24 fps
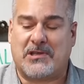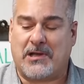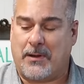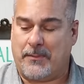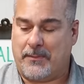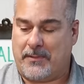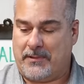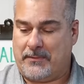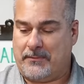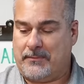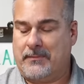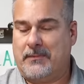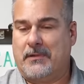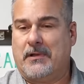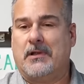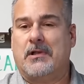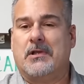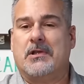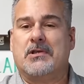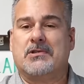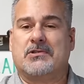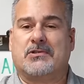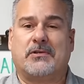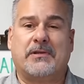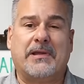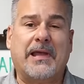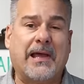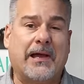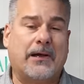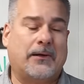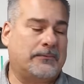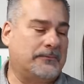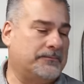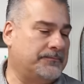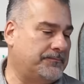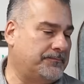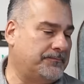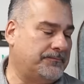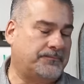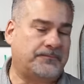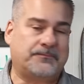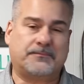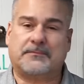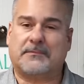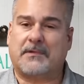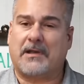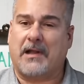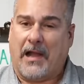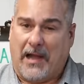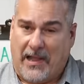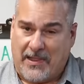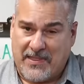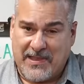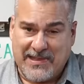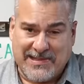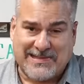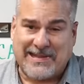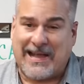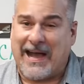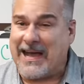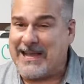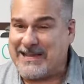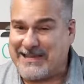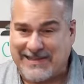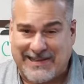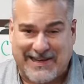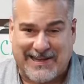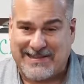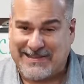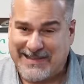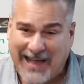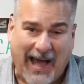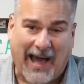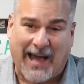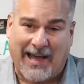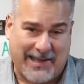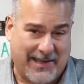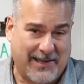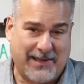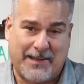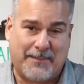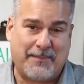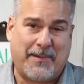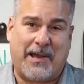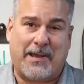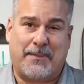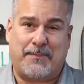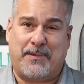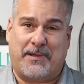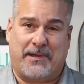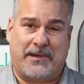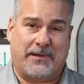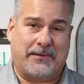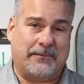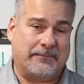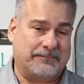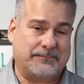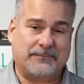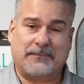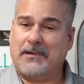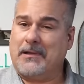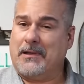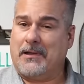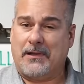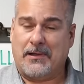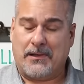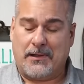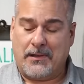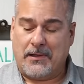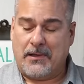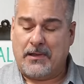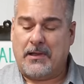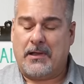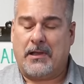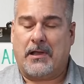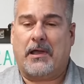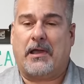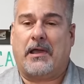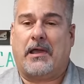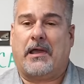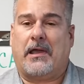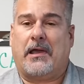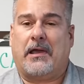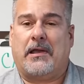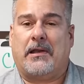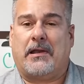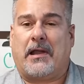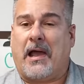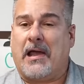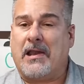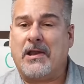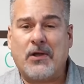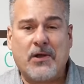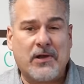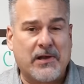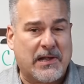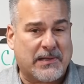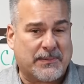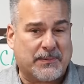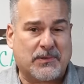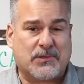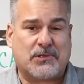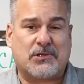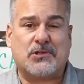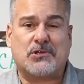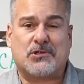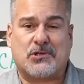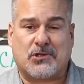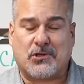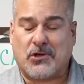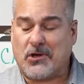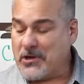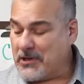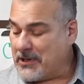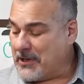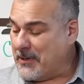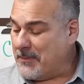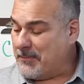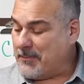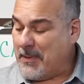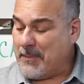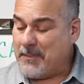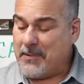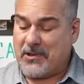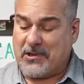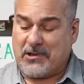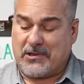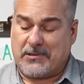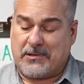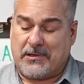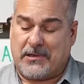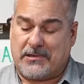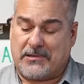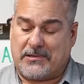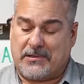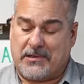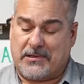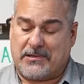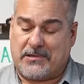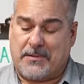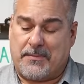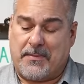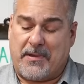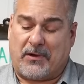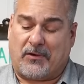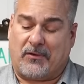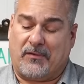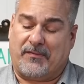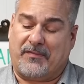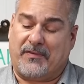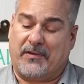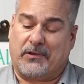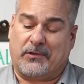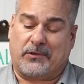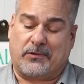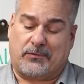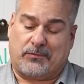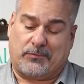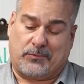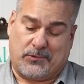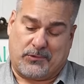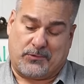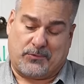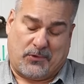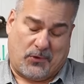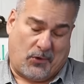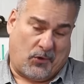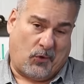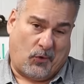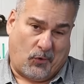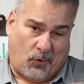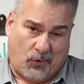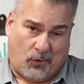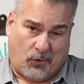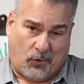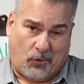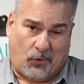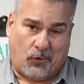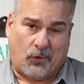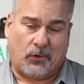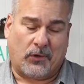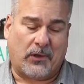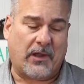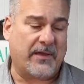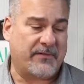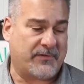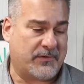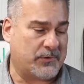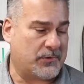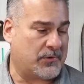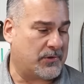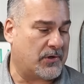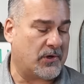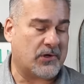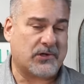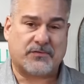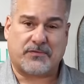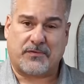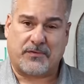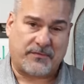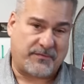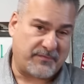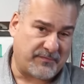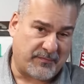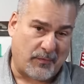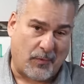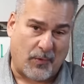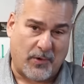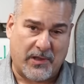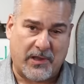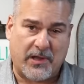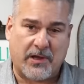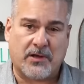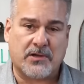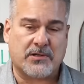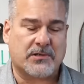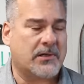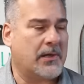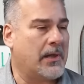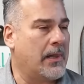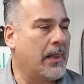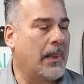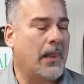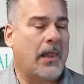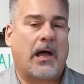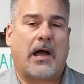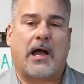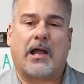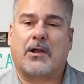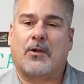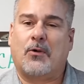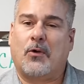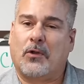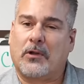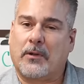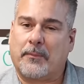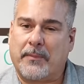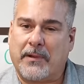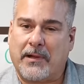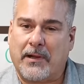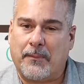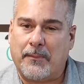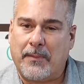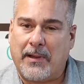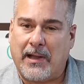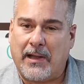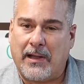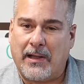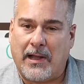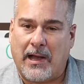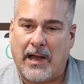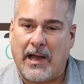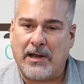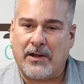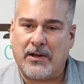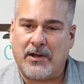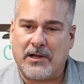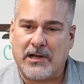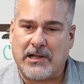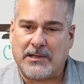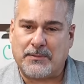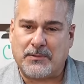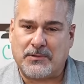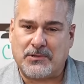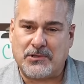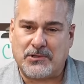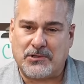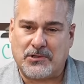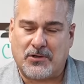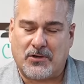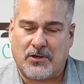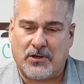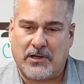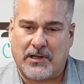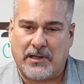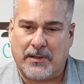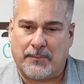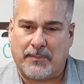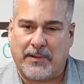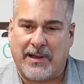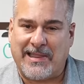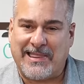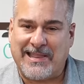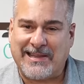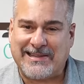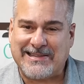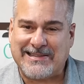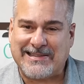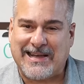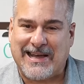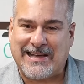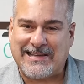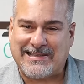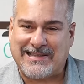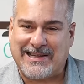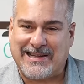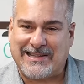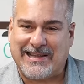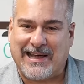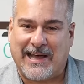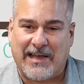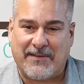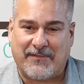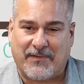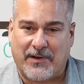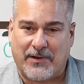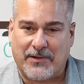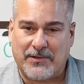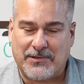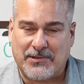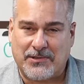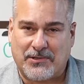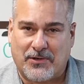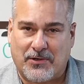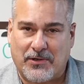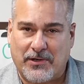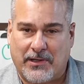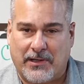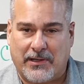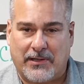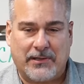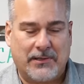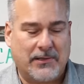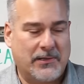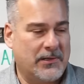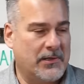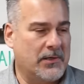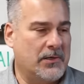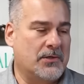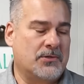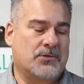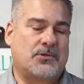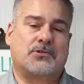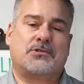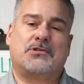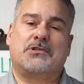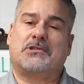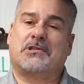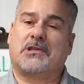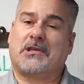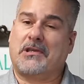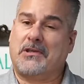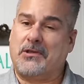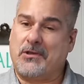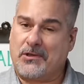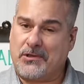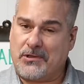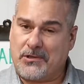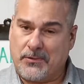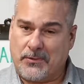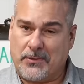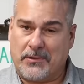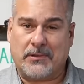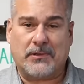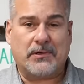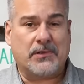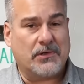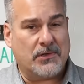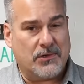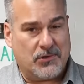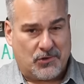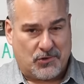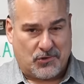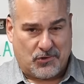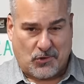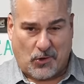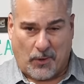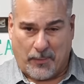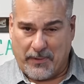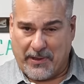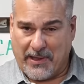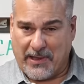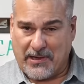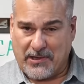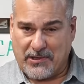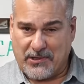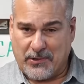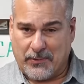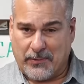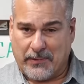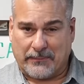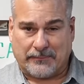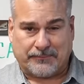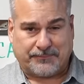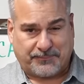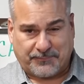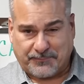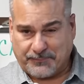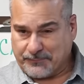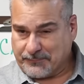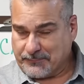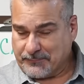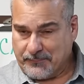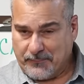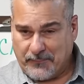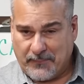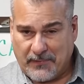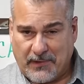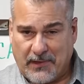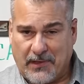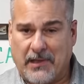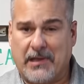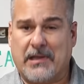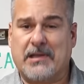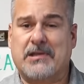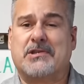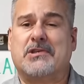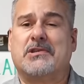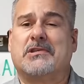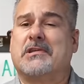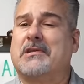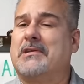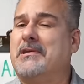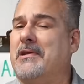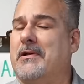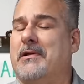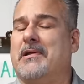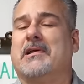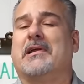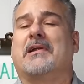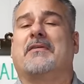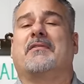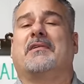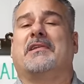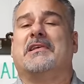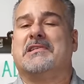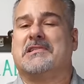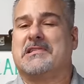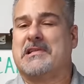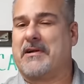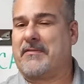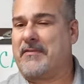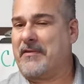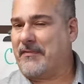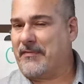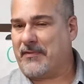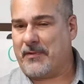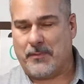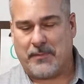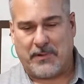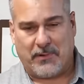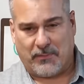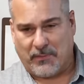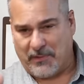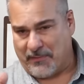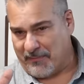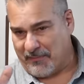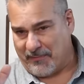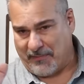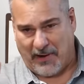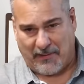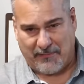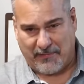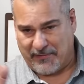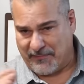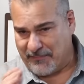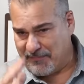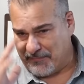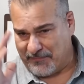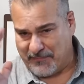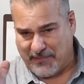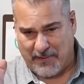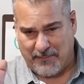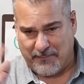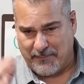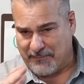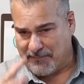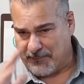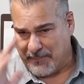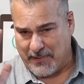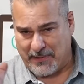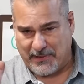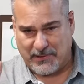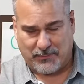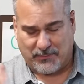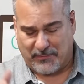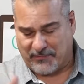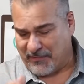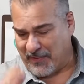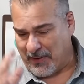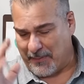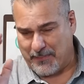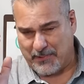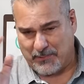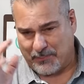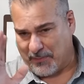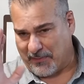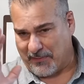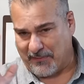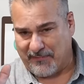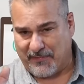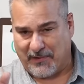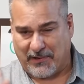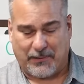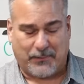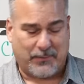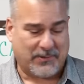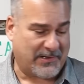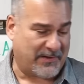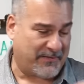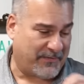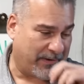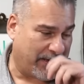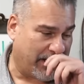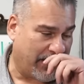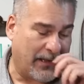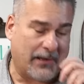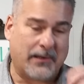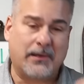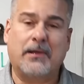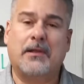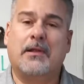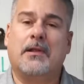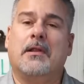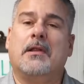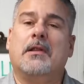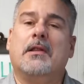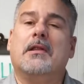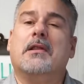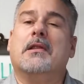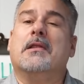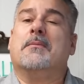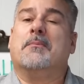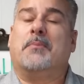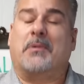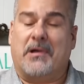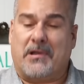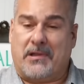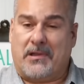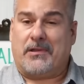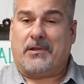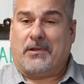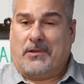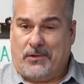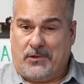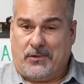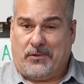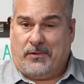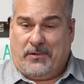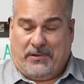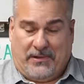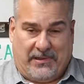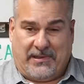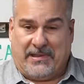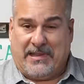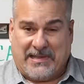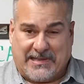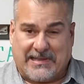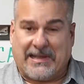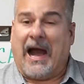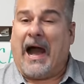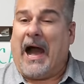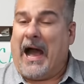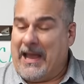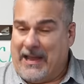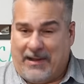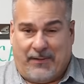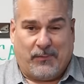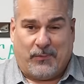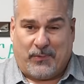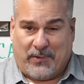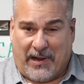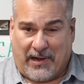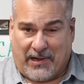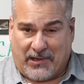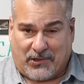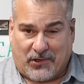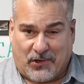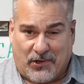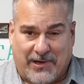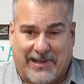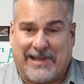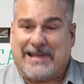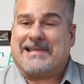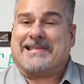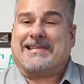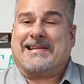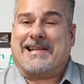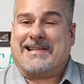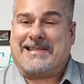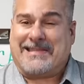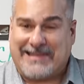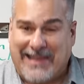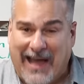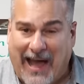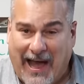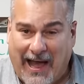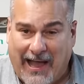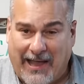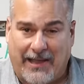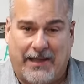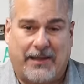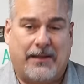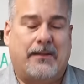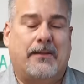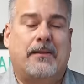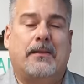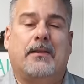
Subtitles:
coming. So now this guy's gonna die, in my opinion. And I know you're not supposed to use a tourniquet. My mother is in the medical field her whole life. She was a nurse for 40 years. I call her up and I go, Ma, I know you're not supposed to use a tourniquet, but I think this guy's gonna die if I don't use a tourniquet. So she's like, you could do it. Told me how to do it. And she said, you know, you gotta release it every 10 minutes, 5 minutes, whatever it was, I forget. But this guy without a tourniquet is gonna die.